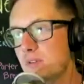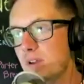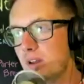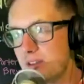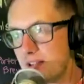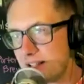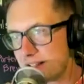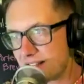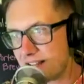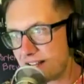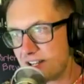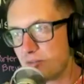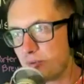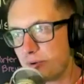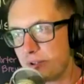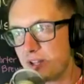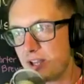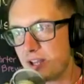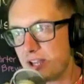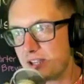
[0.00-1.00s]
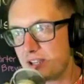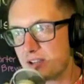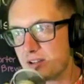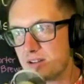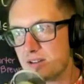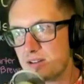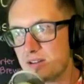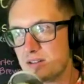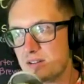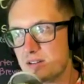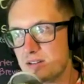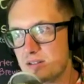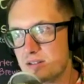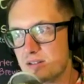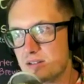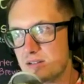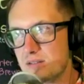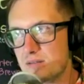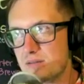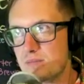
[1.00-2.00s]
Well, that's kind of when like
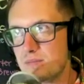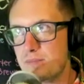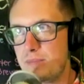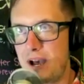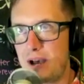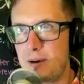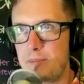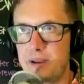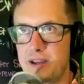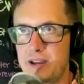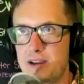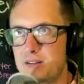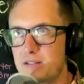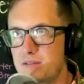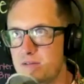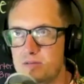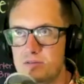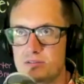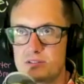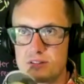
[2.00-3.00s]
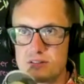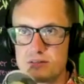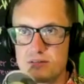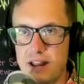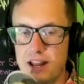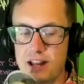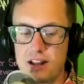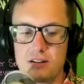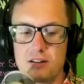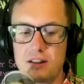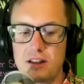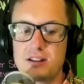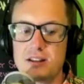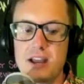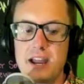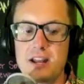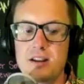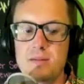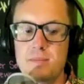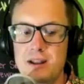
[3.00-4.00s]
Batman's and like the
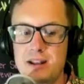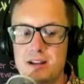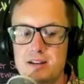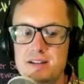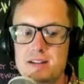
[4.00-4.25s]
animated